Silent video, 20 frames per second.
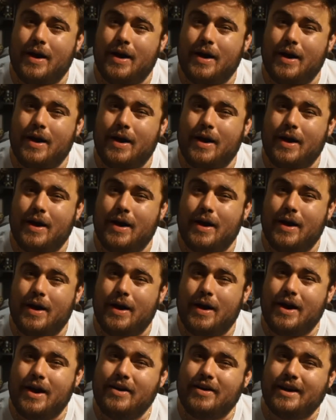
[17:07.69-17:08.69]
what I will be
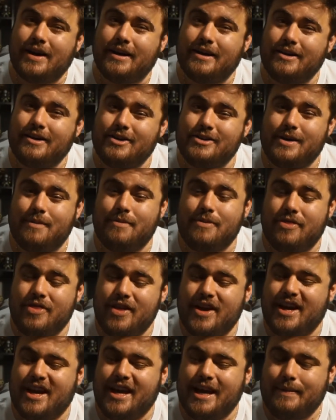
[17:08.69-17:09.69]
wearing, because I'm
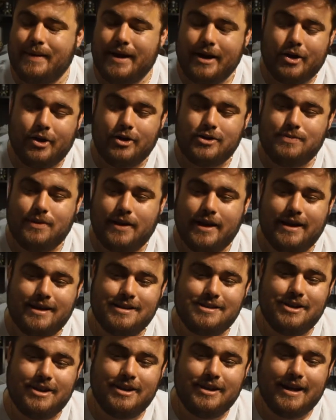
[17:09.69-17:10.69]
thinking about cosplaying
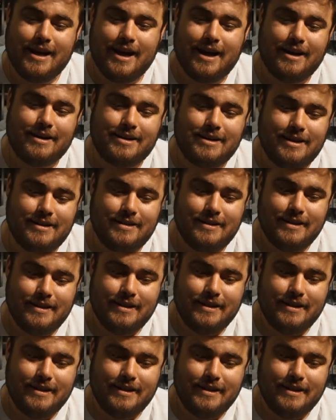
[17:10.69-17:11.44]
a certain character.